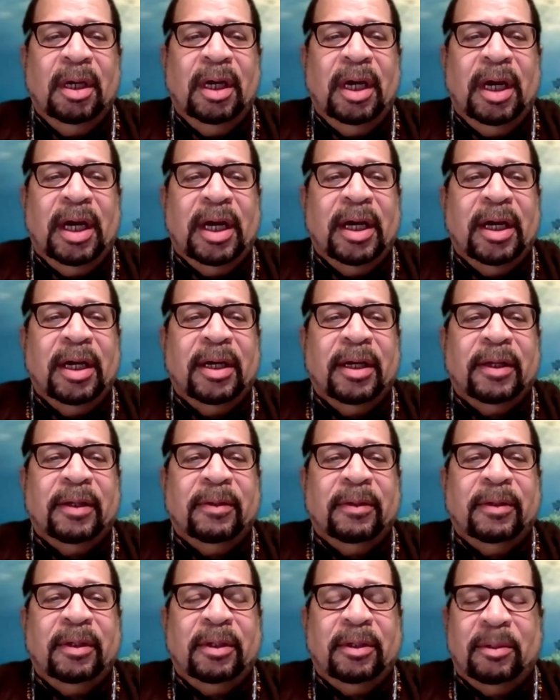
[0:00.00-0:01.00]

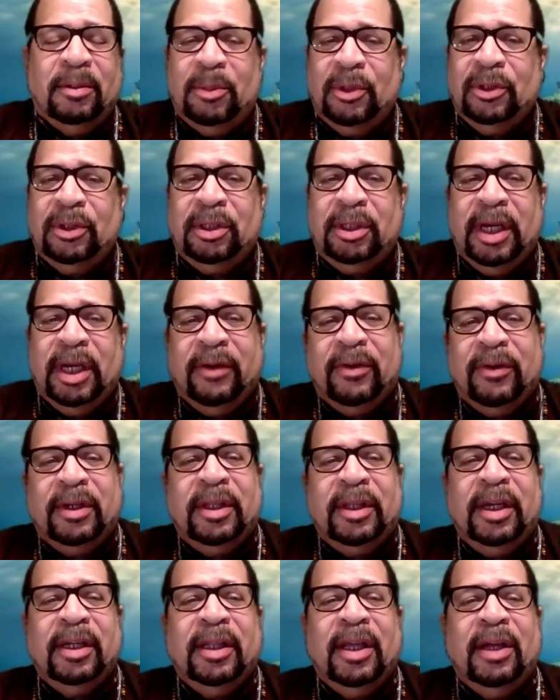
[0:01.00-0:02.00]
The most sacred
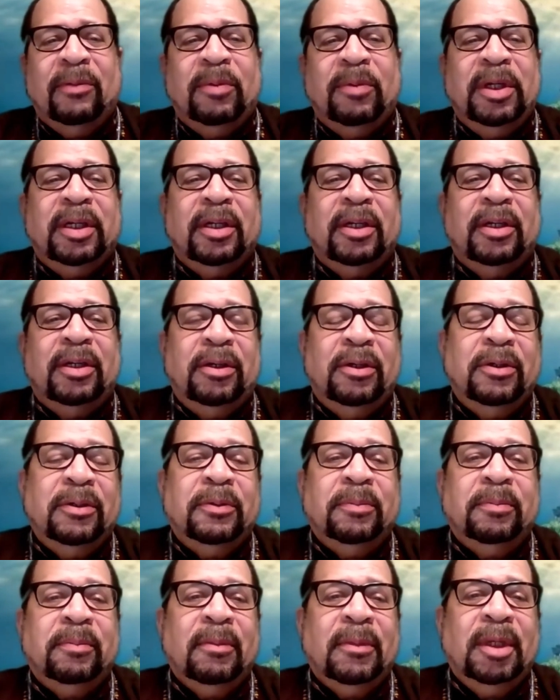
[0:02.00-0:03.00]
thing that we can
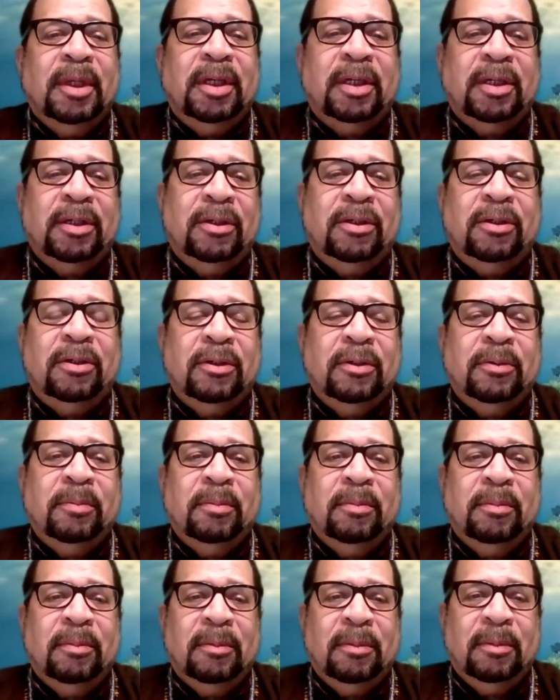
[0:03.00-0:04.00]
do is to
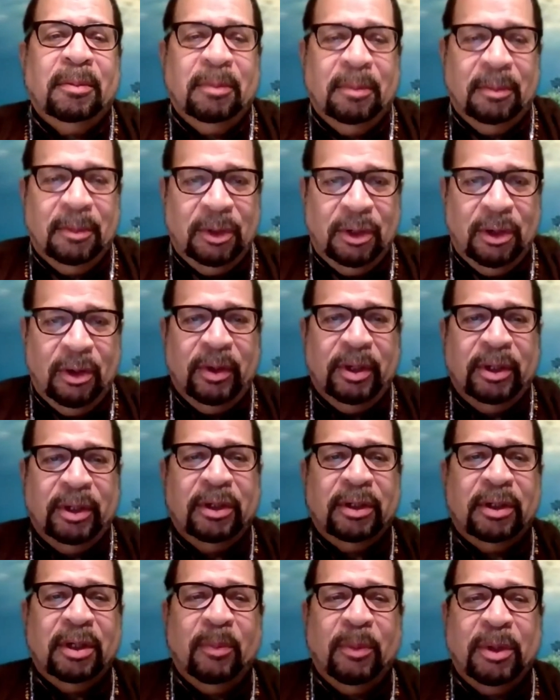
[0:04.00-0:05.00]
go into
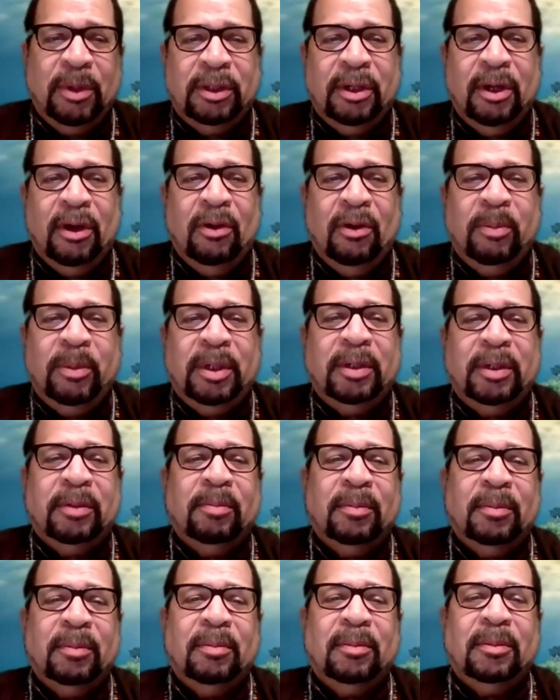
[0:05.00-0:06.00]
someone's home and
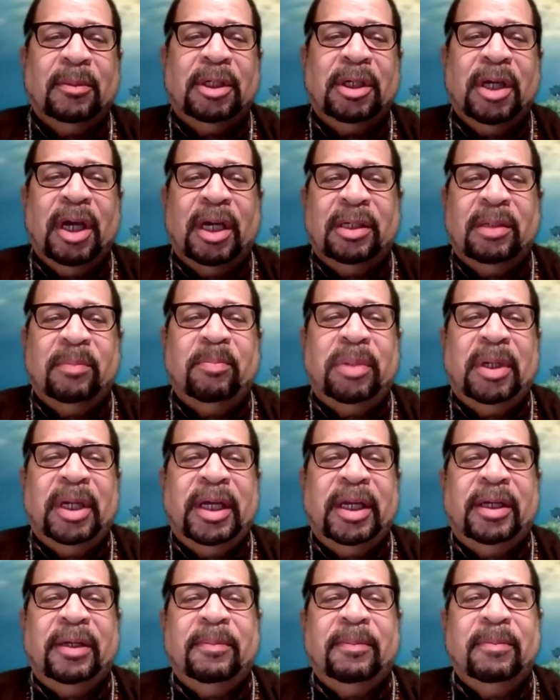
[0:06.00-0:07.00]

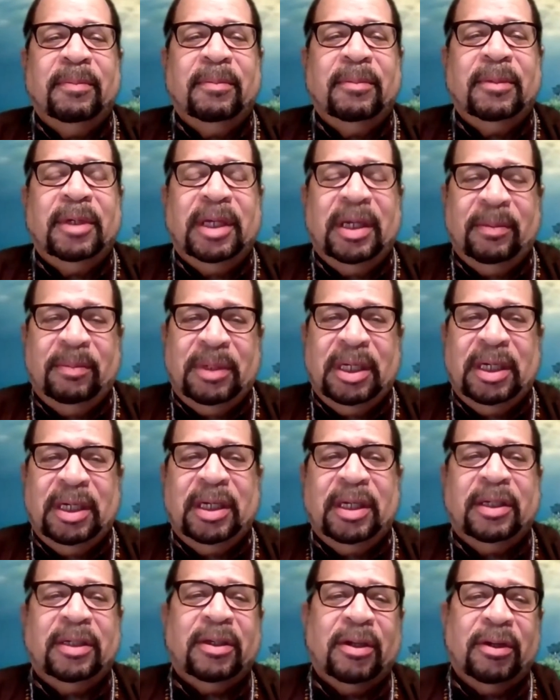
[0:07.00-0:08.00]
contemplate
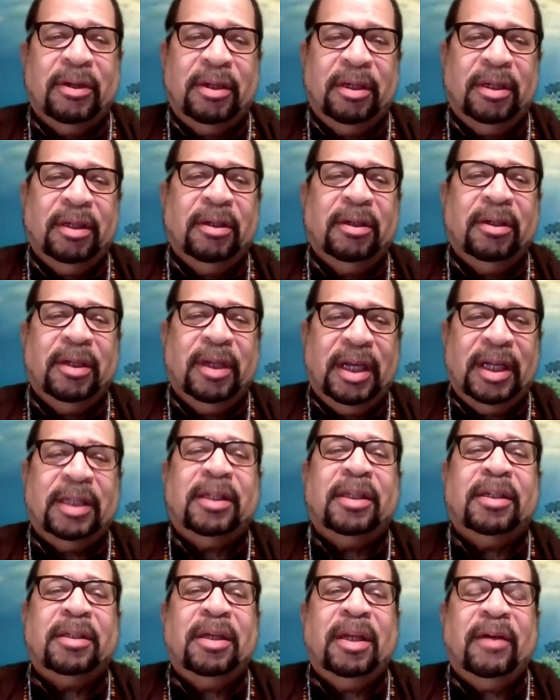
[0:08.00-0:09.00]
emptiness at
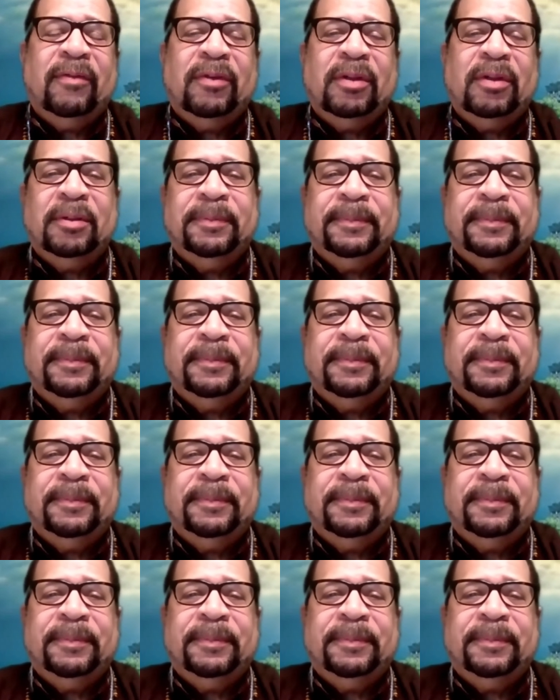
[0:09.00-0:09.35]
this level.